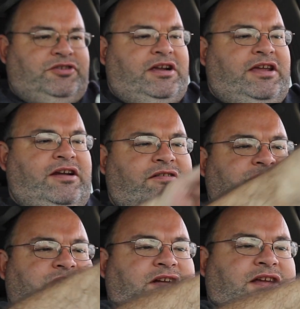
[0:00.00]
truck here,
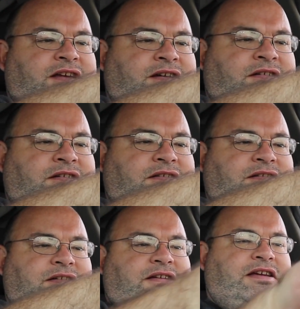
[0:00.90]
truck here.
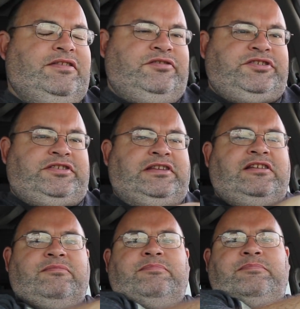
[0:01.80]
there's just a
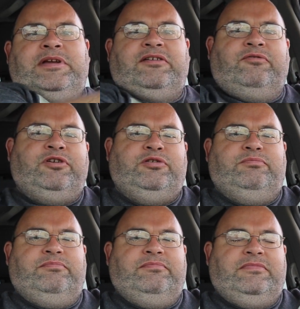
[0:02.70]
little bit of
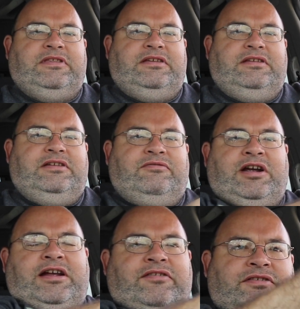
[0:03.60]
room
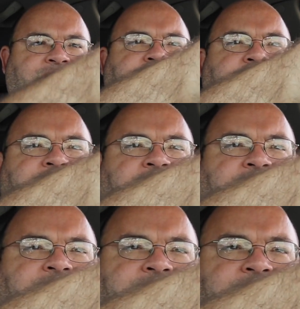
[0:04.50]
right here. The, the
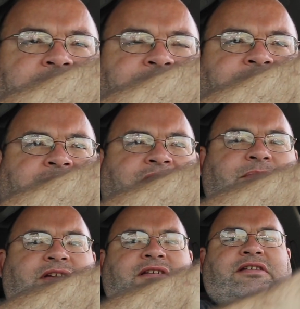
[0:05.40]
truck was right in front of
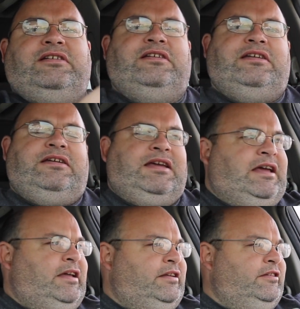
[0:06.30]
me.
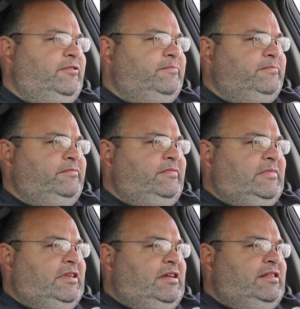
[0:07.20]
And
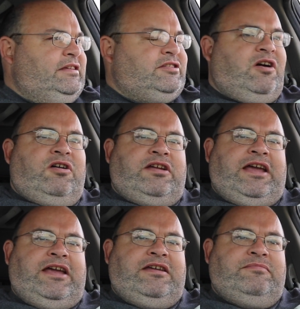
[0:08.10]
this car
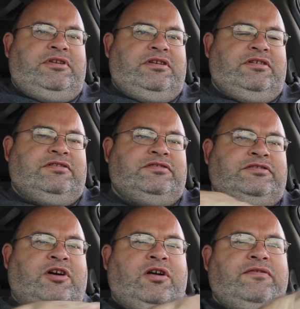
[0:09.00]
came,
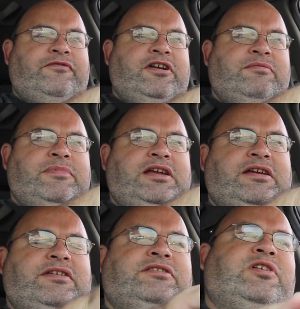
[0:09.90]
darted in front of me,
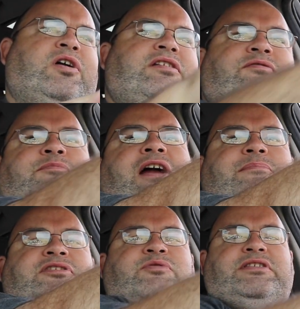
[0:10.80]
and then darted right
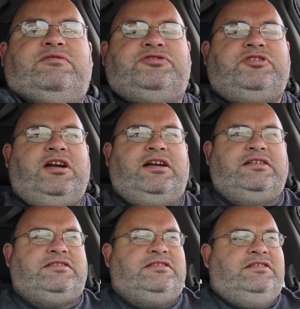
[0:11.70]
between those
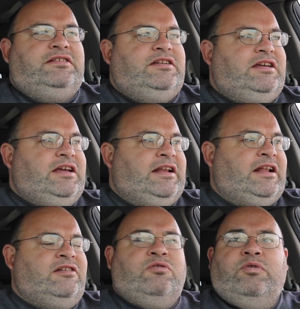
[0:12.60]
trucks. And I
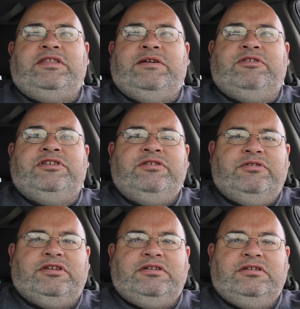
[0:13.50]
don't know what they were
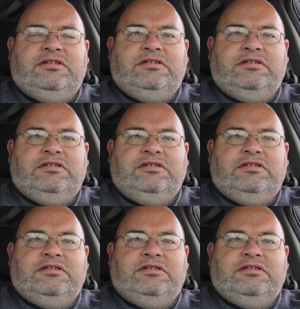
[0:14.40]
doing,